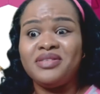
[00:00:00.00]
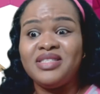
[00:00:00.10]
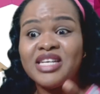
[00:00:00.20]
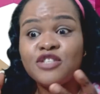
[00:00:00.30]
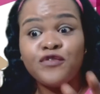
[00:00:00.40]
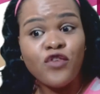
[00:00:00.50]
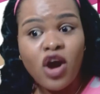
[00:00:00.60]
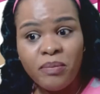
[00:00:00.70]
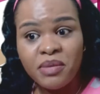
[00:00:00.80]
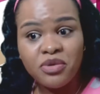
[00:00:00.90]
just
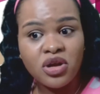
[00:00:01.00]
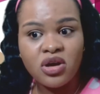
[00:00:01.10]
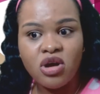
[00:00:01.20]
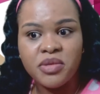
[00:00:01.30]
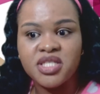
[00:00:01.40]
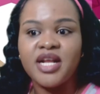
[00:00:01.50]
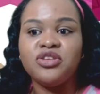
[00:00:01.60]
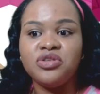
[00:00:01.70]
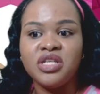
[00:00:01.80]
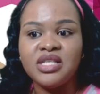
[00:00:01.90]
4 people on a commission and
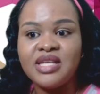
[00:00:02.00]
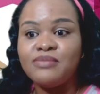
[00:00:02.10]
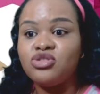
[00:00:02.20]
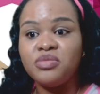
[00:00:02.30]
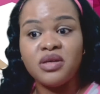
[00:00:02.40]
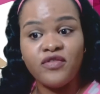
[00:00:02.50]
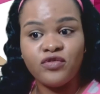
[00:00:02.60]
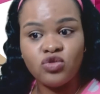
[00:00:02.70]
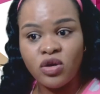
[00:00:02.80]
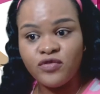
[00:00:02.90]
you need them to be
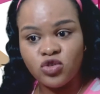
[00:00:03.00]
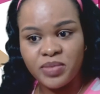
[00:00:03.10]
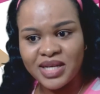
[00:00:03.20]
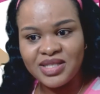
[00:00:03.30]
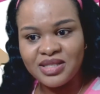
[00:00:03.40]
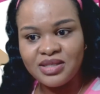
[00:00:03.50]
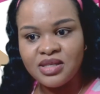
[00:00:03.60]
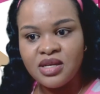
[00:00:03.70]
of two parties,